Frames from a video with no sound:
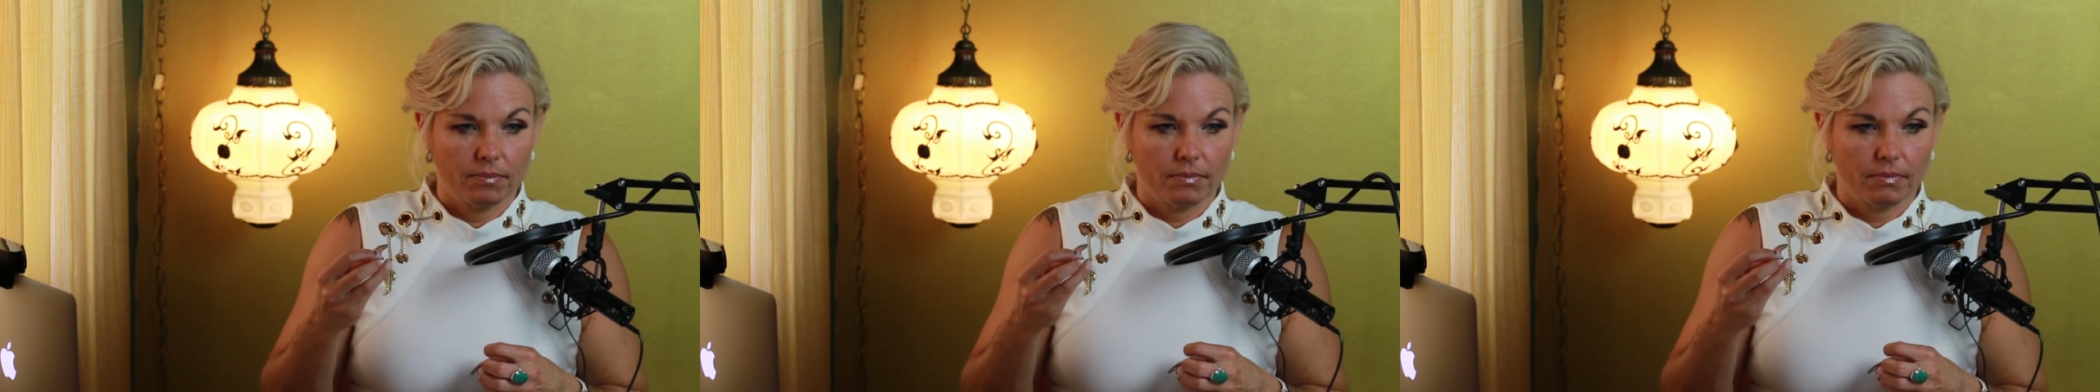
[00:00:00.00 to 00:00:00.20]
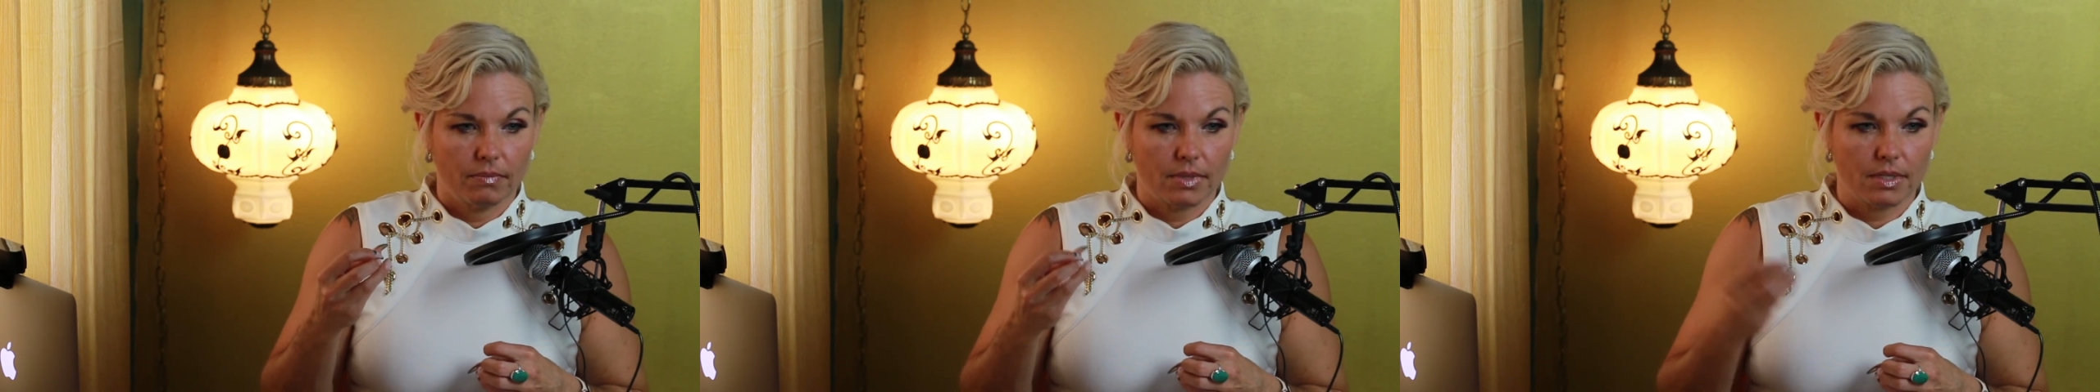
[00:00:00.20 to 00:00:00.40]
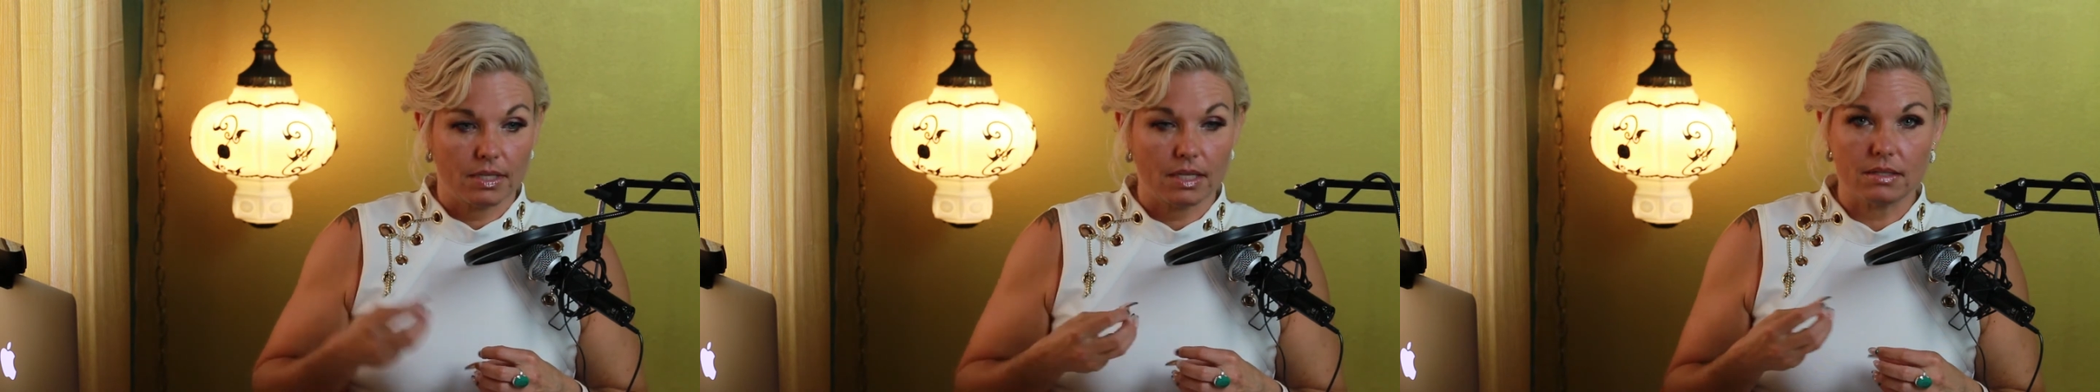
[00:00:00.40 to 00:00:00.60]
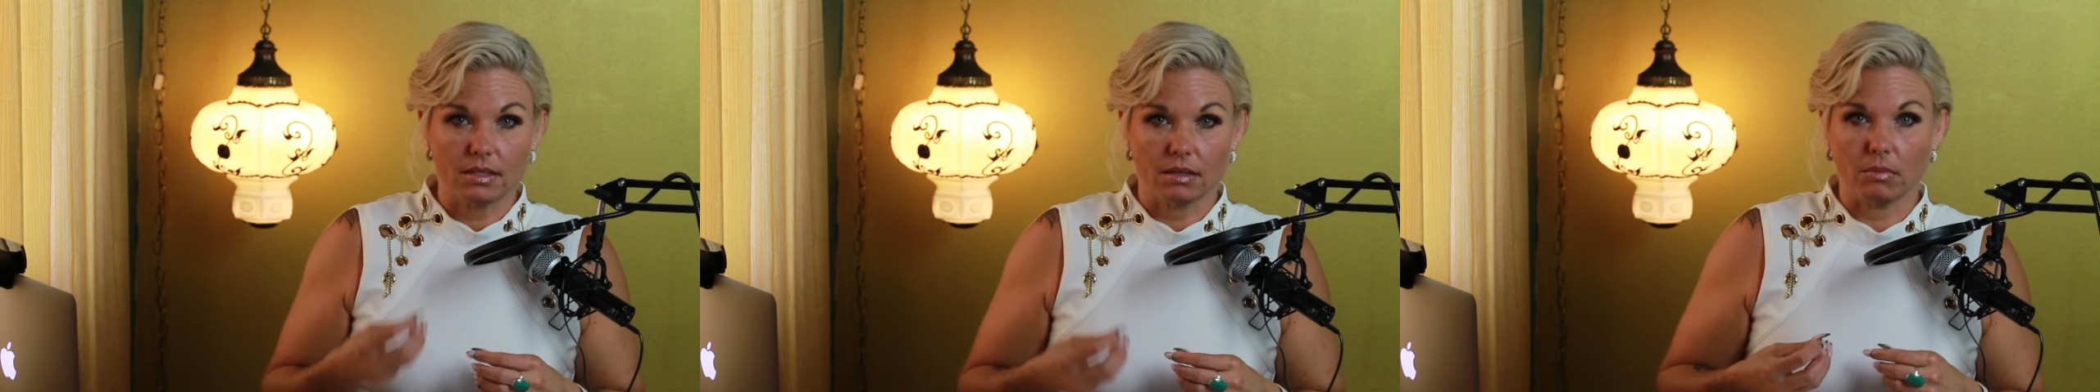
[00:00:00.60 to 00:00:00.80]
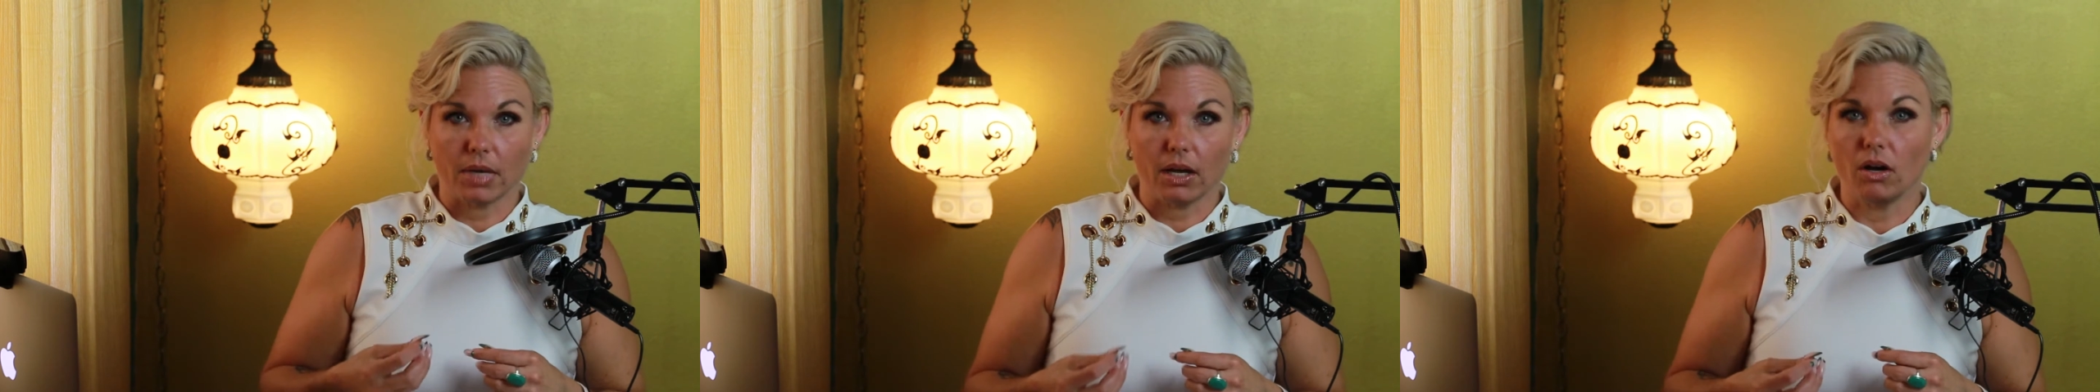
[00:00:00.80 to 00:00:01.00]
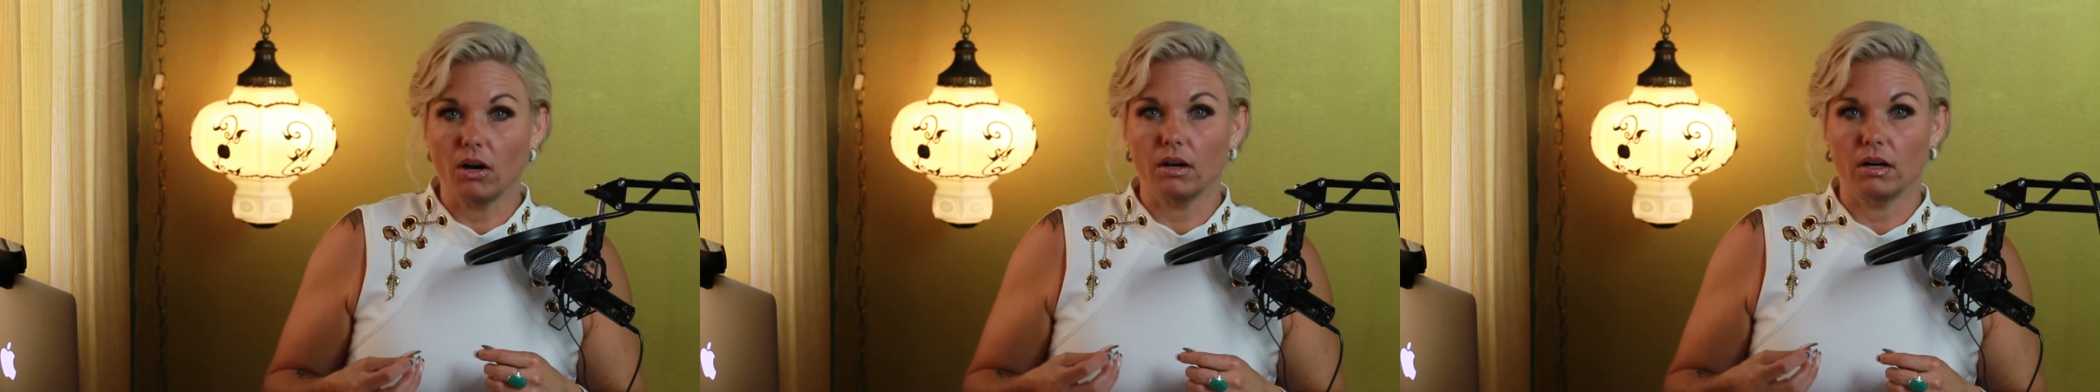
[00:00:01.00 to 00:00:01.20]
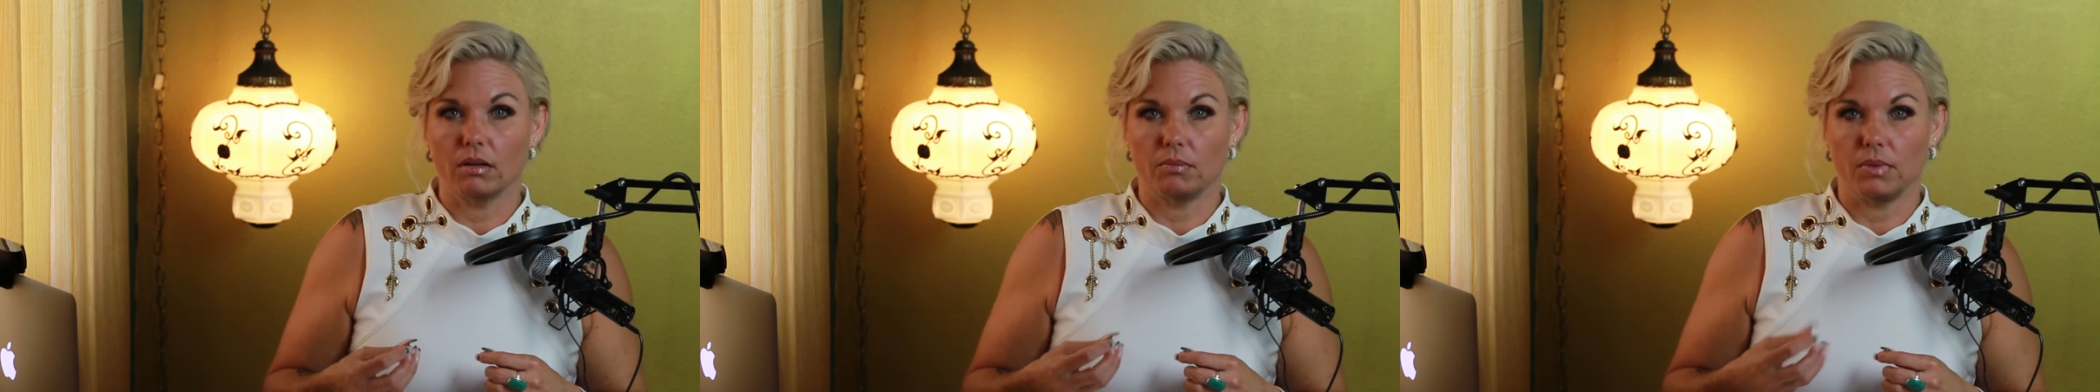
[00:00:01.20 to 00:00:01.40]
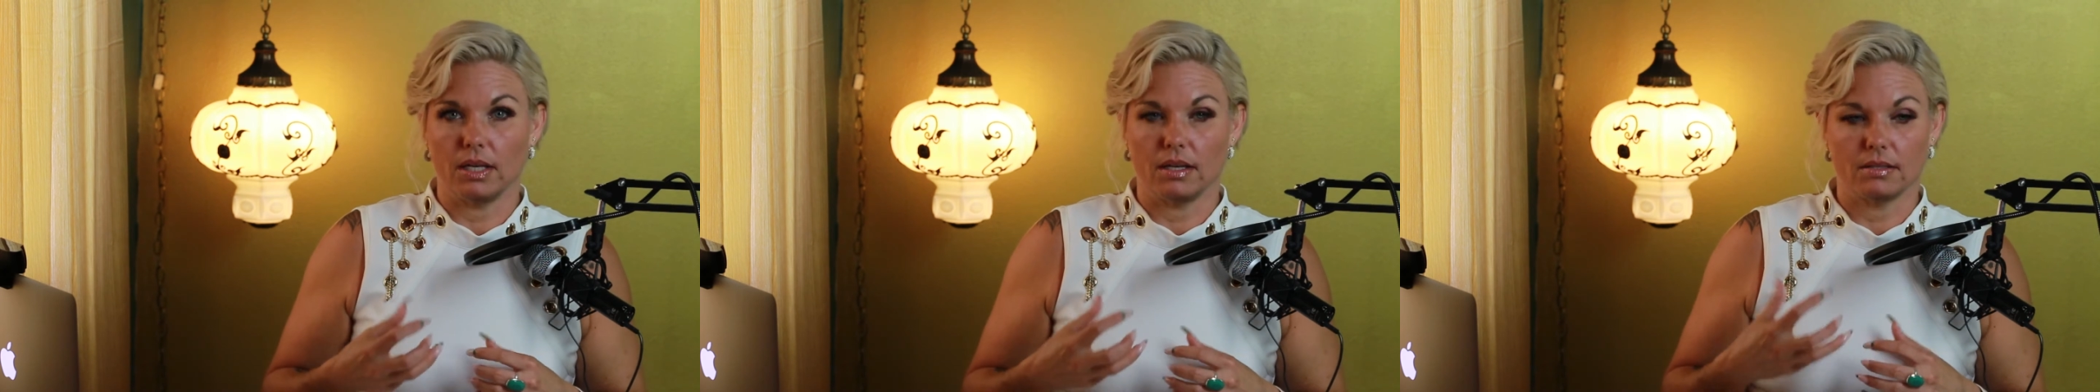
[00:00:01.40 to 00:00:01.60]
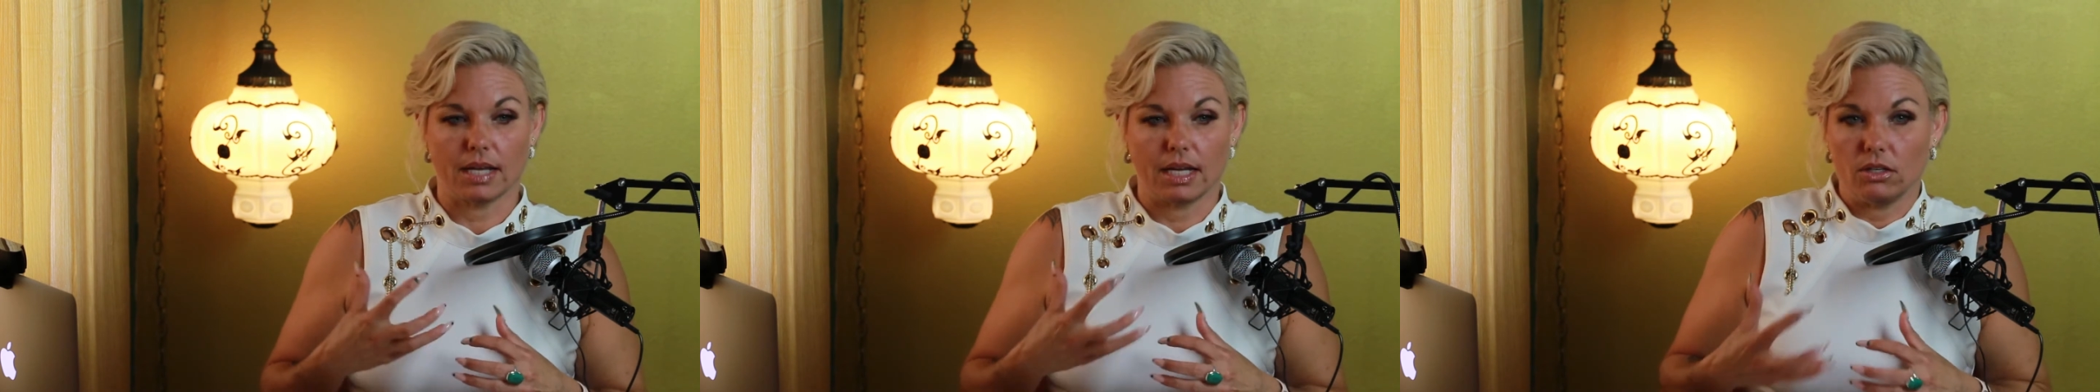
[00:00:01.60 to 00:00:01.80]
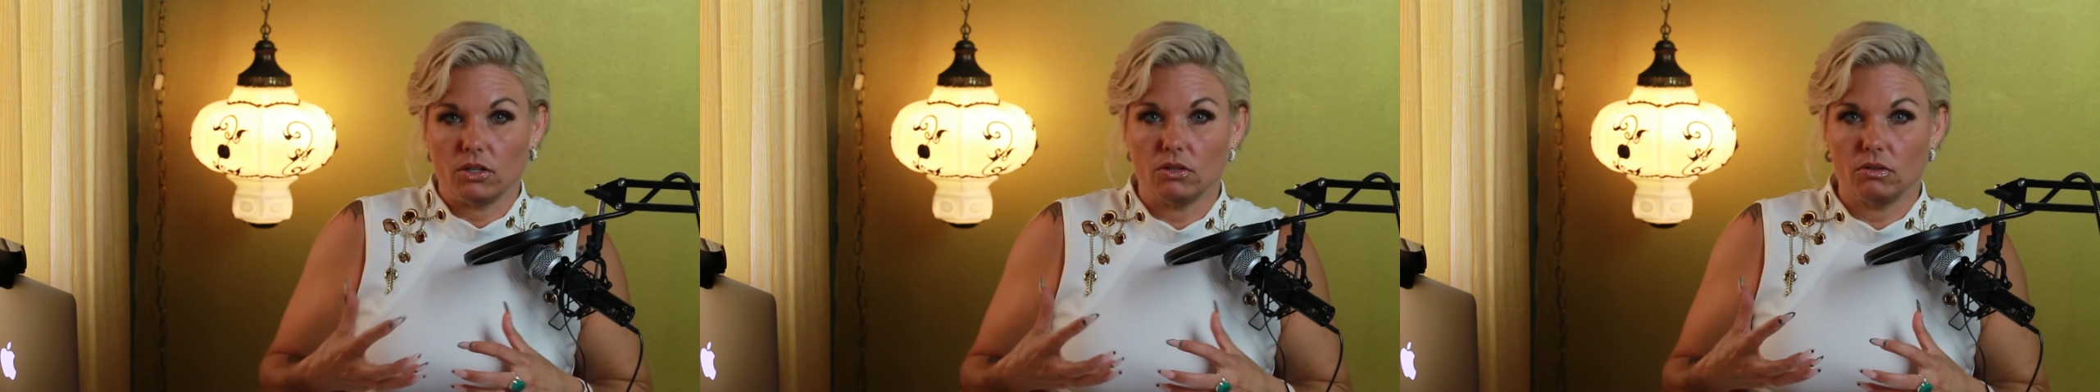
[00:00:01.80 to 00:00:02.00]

sits in my heart because I